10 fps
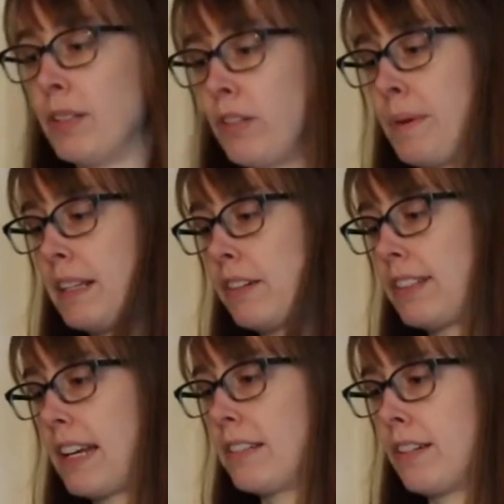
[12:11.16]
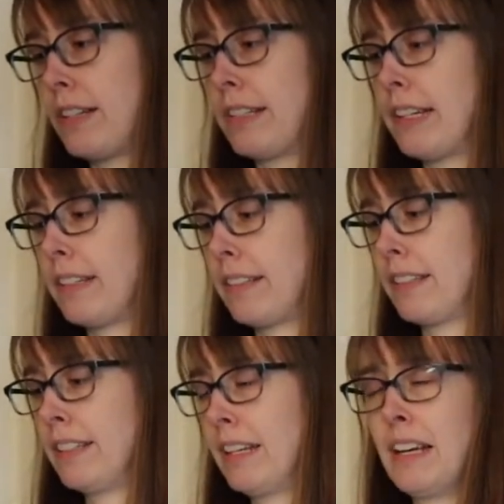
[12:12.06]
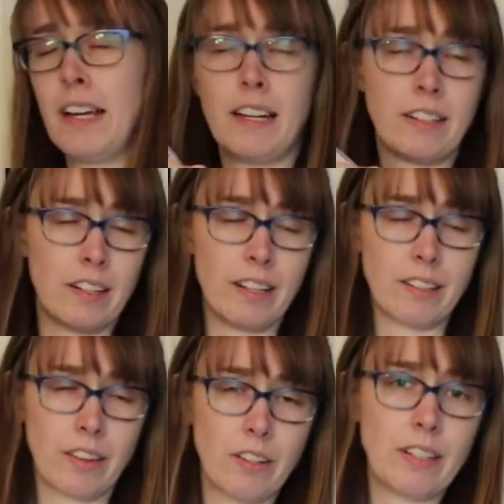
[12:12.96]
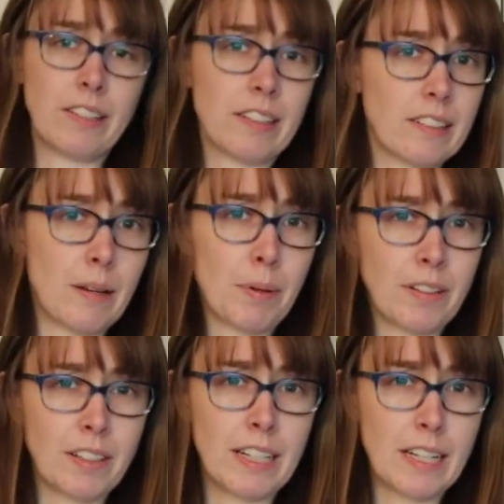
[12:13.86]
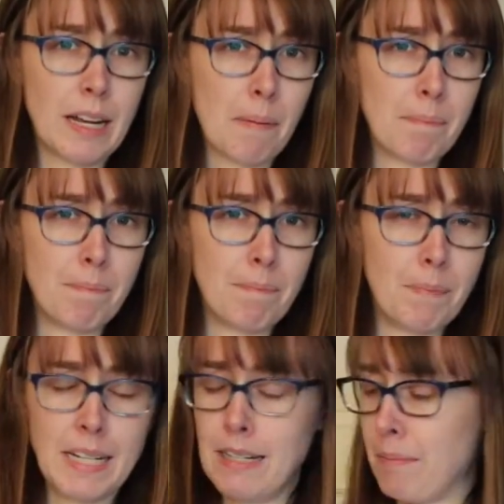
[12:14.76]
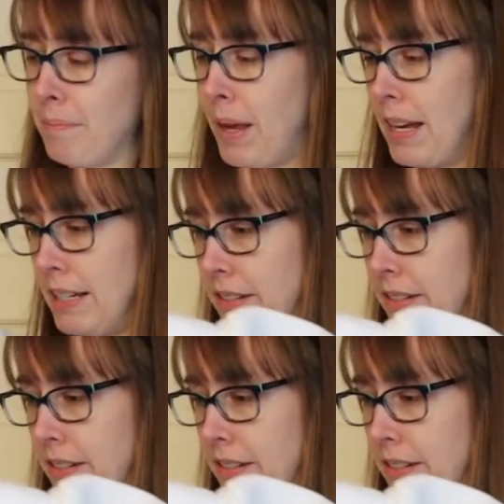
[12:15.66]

assuming they're size 36 is a 36 typically a medium? I